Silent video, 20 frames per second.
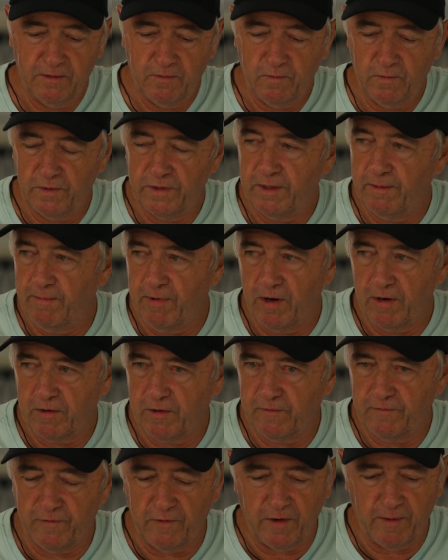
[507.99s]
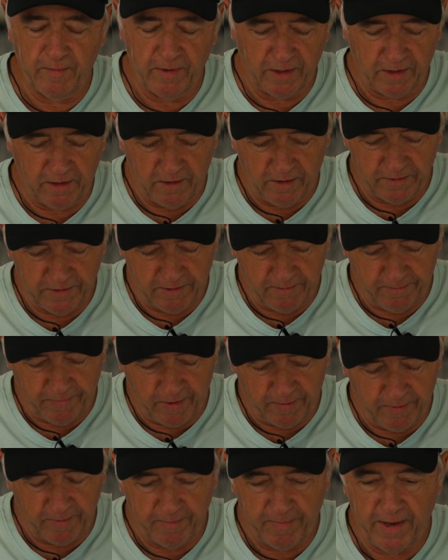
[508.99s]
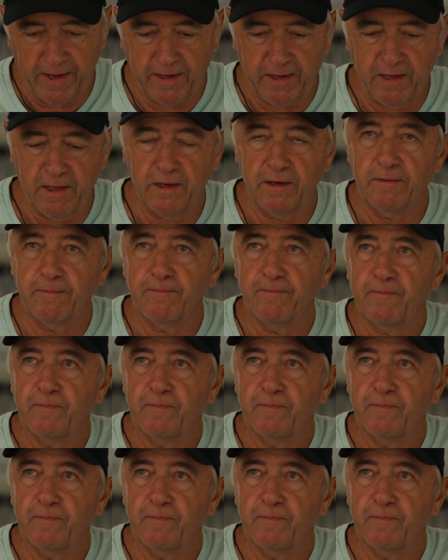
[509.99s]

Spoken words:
with your microfiber cloth and pop it back in.